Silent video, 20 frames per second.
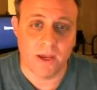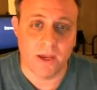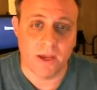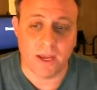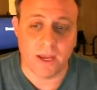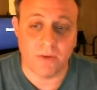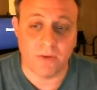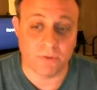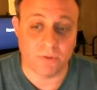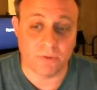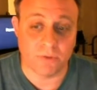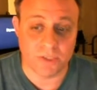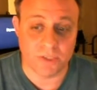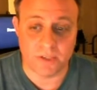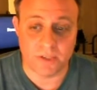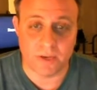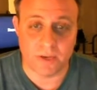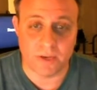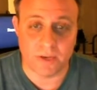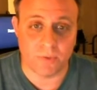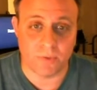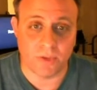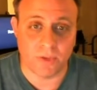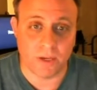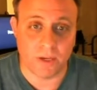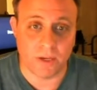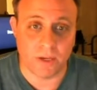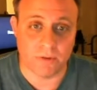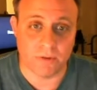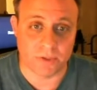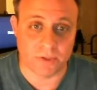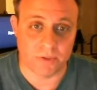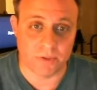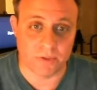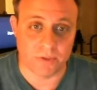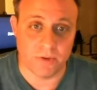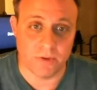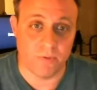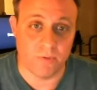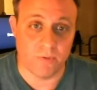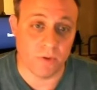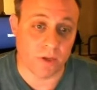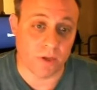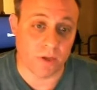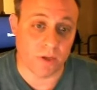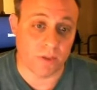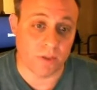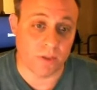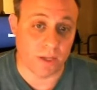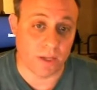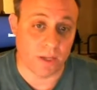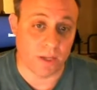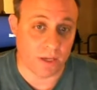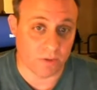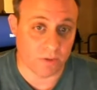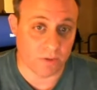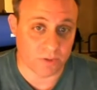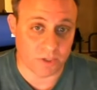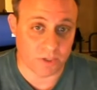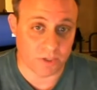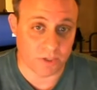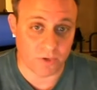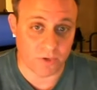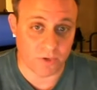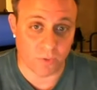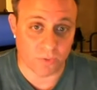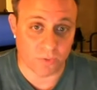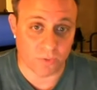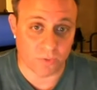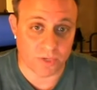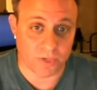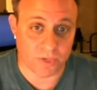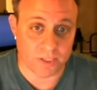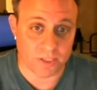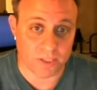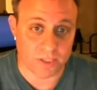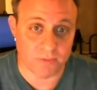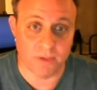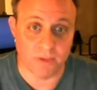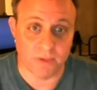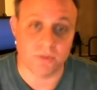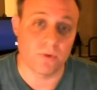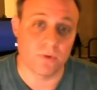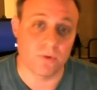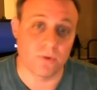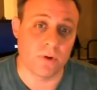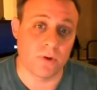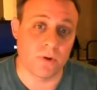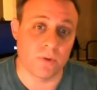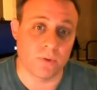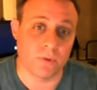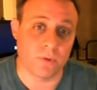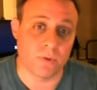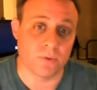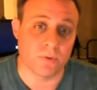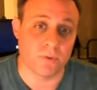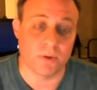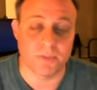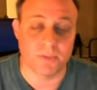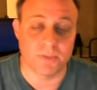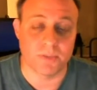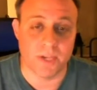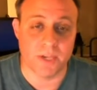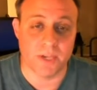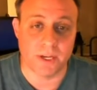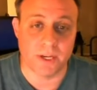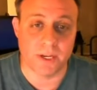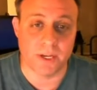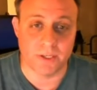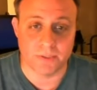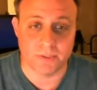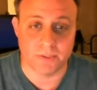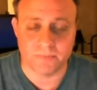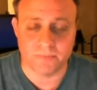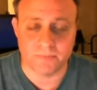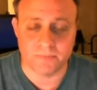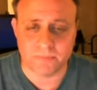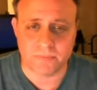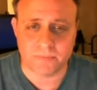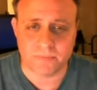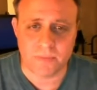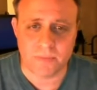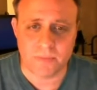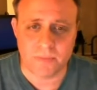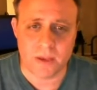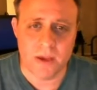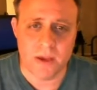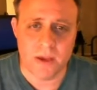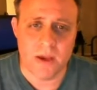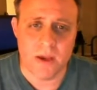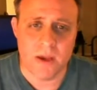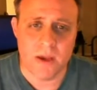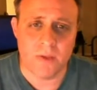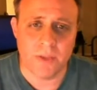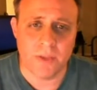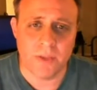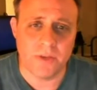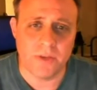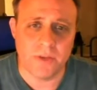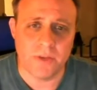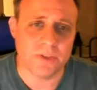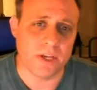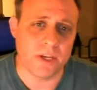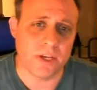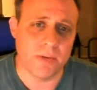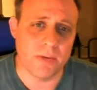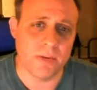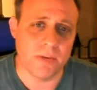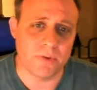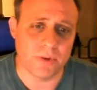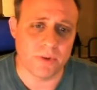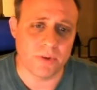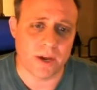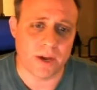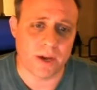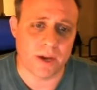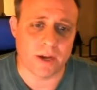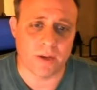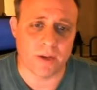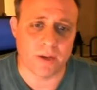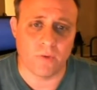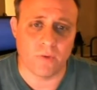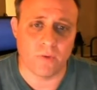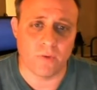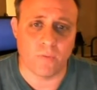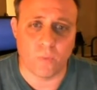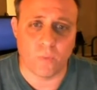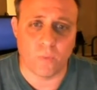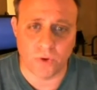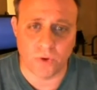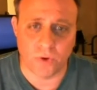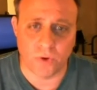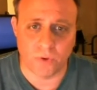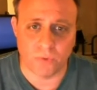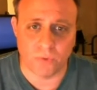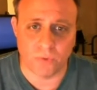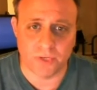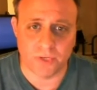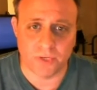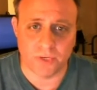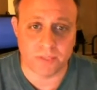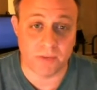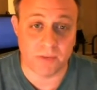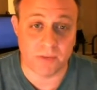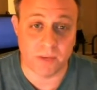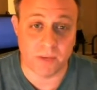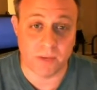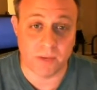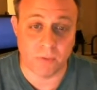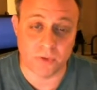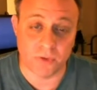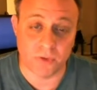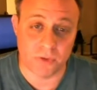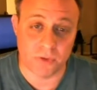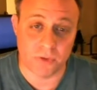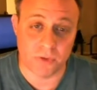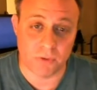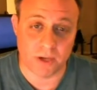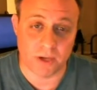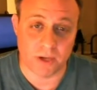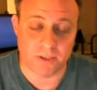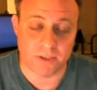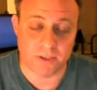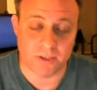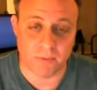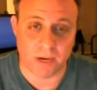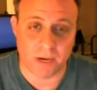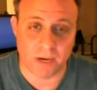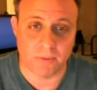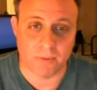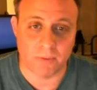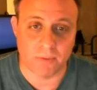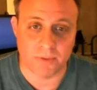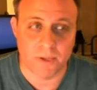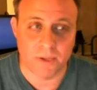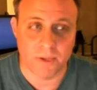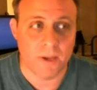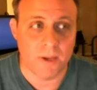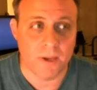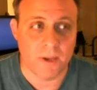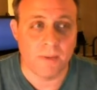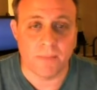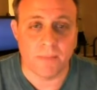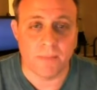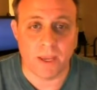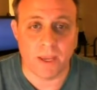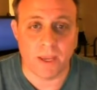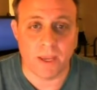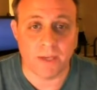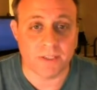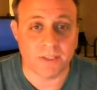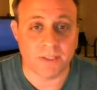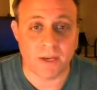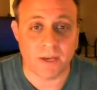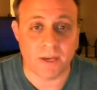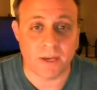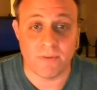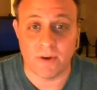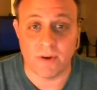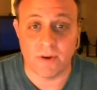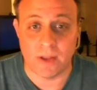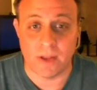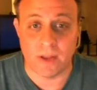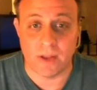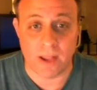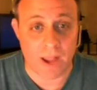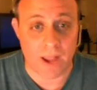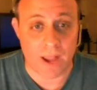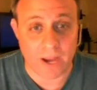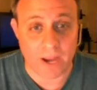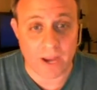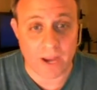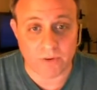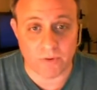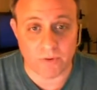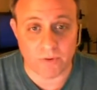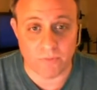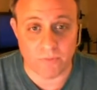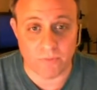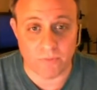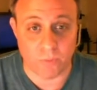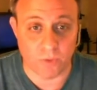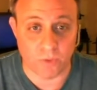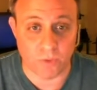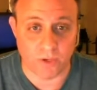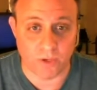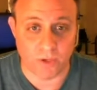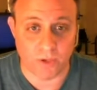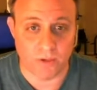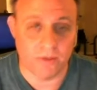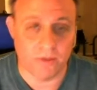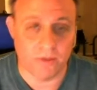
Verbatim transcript: And you'll see that with the English if you look at the English in your Old Testament. So in other words, what I'm saying is they use the Hebrew Tanakh for your Old Testament in most of your Protestant Bibles, and it's not even accurate fully.